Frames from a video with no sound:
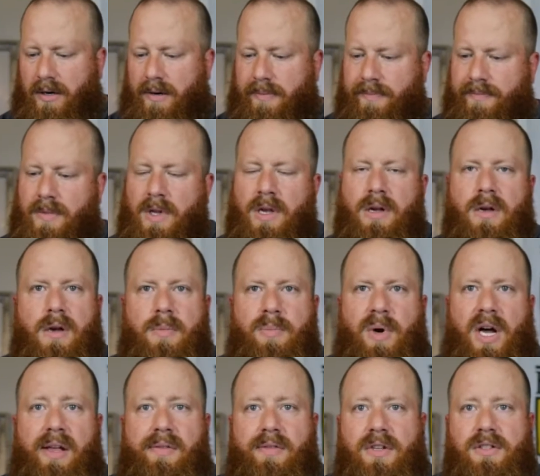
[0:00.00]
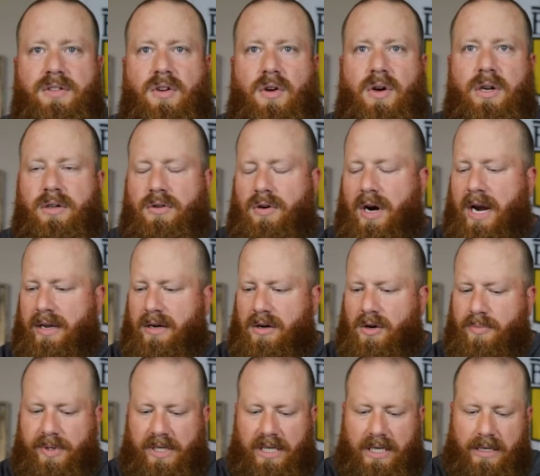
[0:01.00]
here. But let's go ahead and crack it
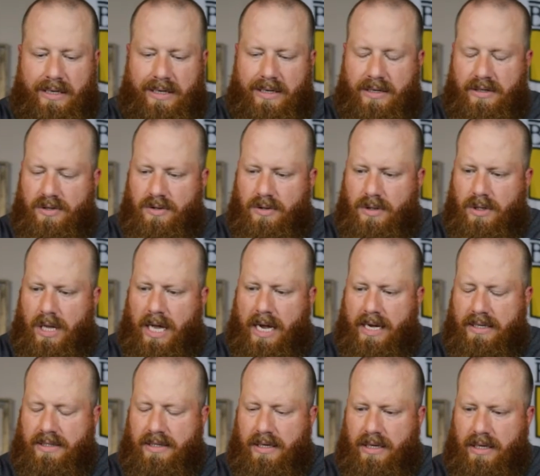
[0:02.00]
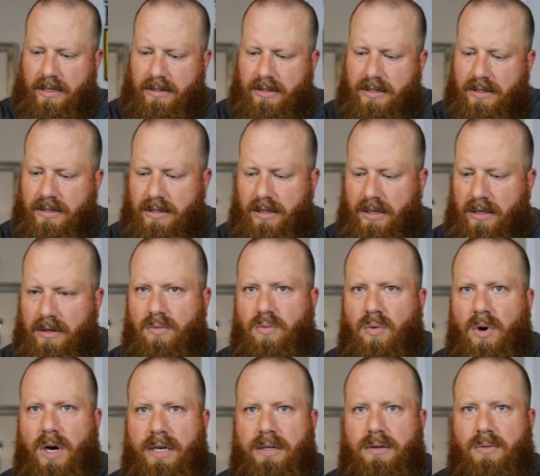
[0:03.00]
open, get it into a glass, and see
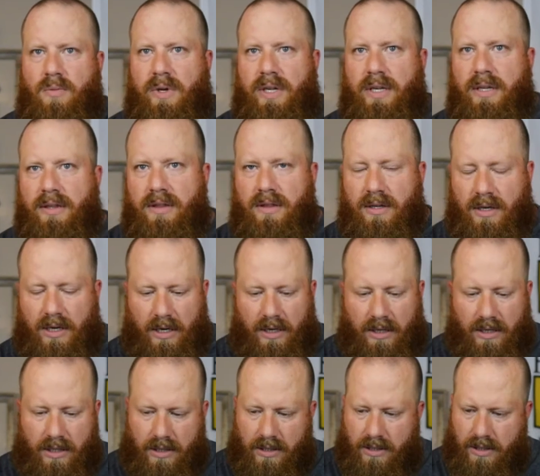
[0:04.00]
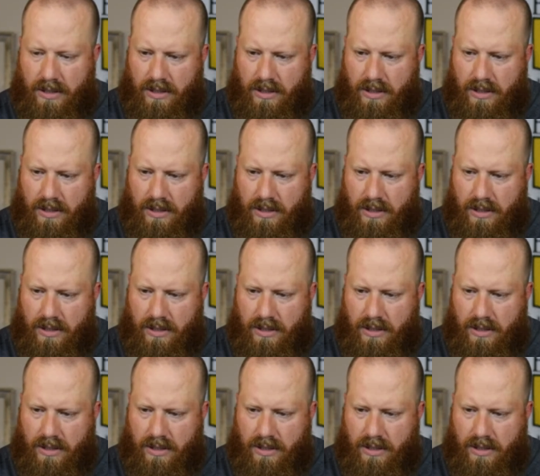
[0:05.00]
what we think.